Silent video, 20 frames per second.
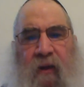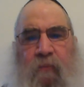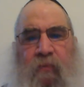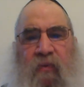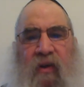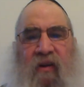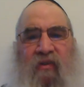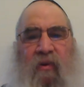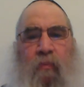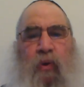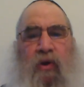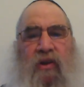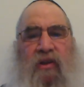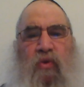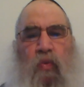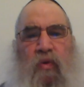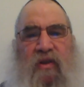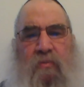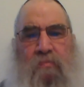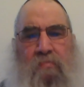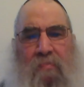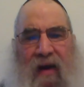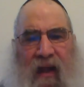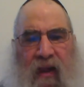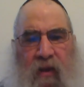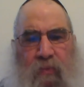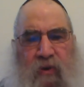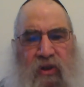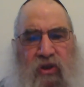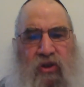that if a person was
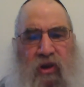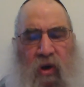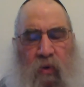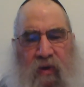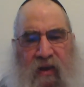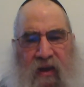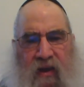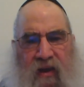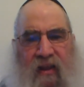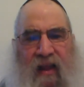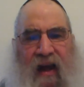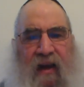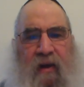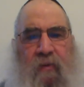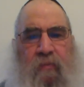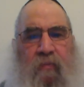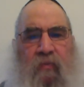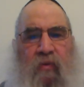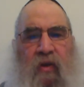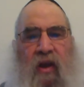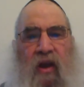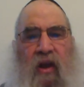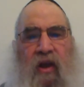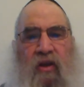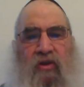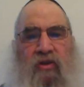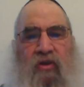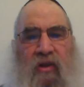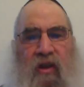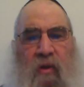malbish someone kalayim,
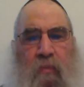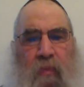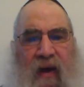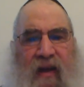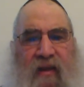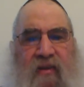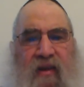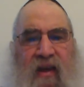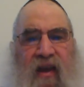so it depends.